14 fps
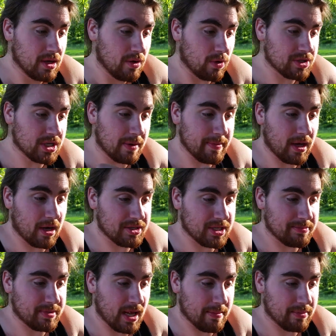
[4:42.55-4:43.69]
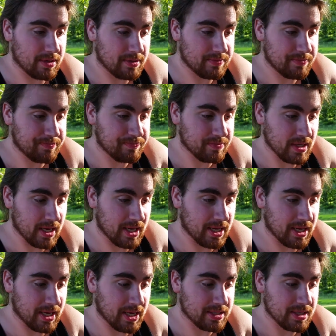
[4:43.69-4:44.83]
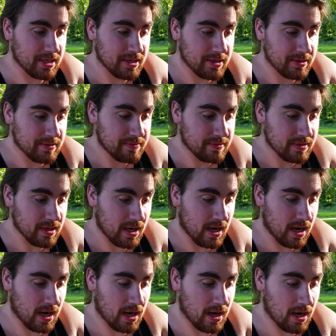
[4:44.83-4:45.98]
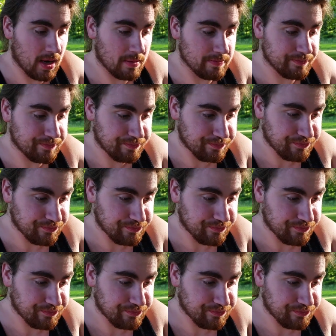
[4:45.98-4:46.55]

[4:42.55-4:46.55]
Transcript: What's coming out in September is Naruto